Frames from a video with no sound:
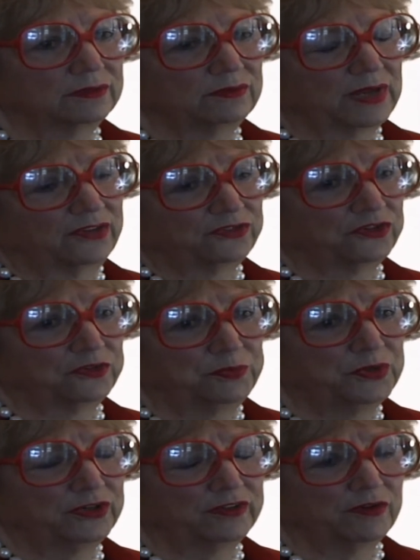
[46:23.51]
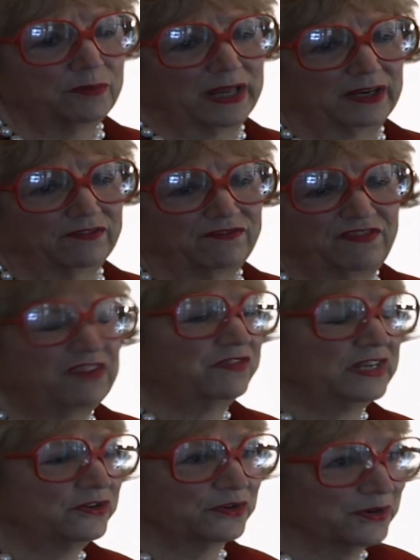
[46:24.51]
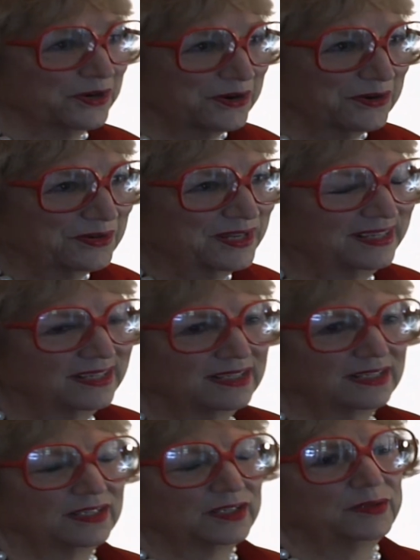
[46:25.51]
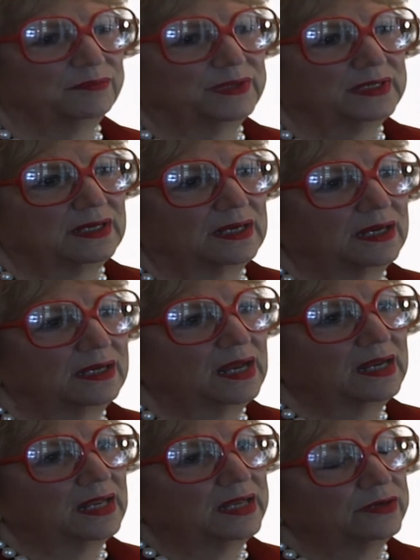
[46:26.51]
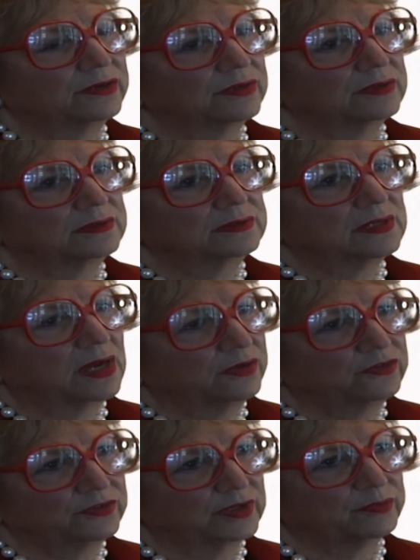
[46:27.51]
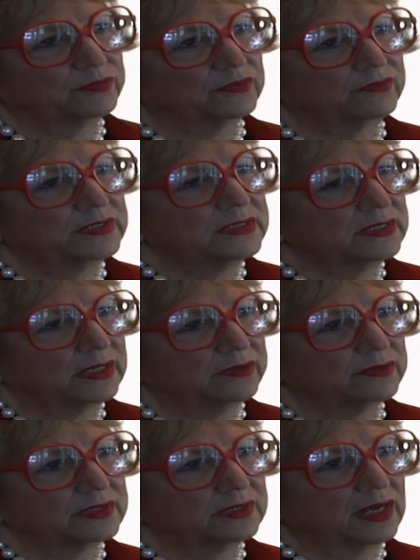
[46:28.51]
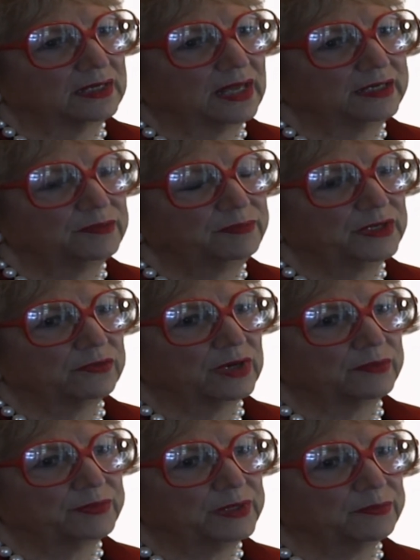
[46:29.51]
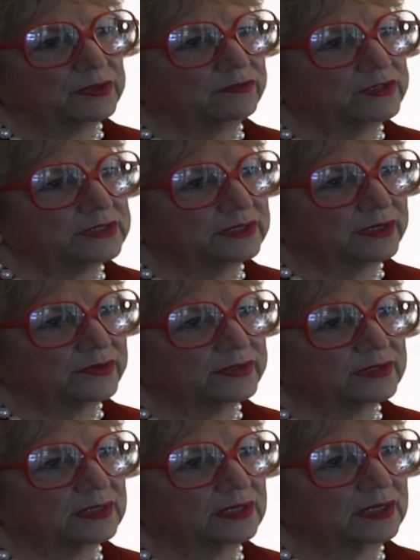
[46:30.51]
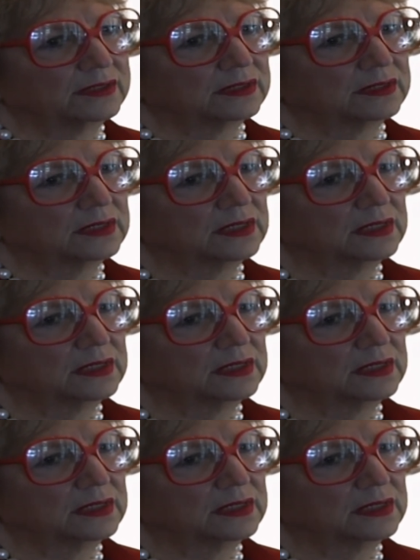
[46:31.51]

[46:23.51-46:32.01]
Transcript: has the spirit of about a 50-year-old, but I like her concepts of integrity. I like to be around people of integrity. I like to